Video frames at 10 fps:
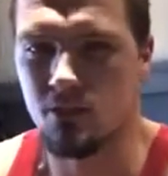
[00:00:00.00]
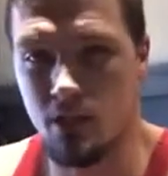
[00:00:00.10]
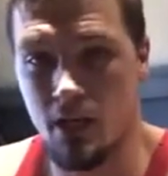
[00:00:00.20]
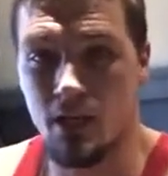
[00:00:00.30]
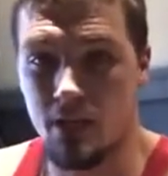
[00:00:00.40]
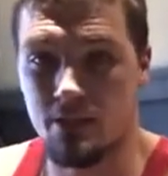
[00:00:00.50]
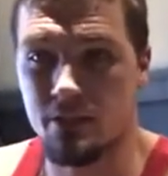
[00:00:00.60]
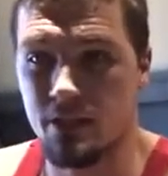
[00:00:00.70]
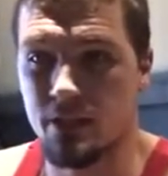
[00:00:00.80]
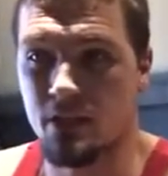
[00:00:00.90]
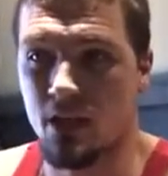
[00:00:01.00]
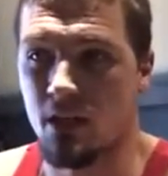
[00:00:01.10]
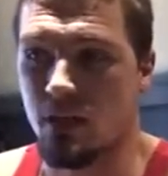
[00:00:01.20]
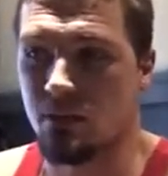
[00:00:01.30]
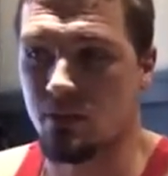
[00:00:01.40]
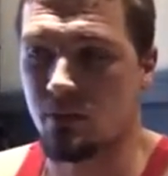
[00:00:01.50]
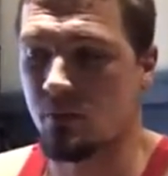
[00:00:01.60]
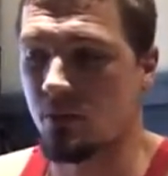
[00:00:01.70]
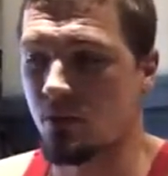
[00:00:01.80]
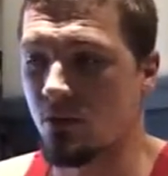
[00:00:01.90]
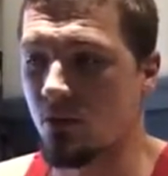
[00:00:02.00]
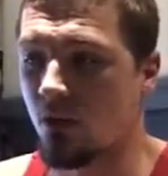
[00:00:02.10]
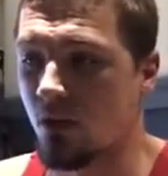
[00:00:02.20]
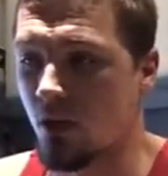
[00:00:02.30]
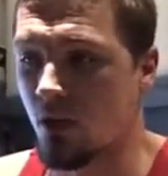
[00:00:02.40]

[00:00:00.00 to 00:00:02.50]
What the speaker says: Schneider actually takes care of that, which is pretty cool.